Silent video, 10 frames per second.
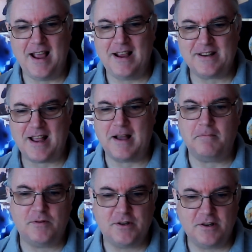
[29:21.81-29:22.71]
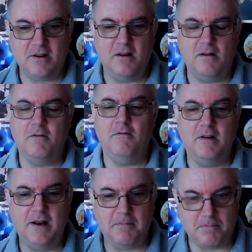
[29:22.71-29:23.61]
It's
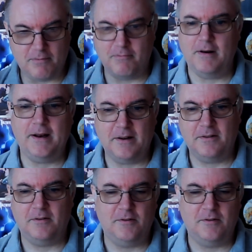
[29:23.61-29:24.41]
absolutely brilliant.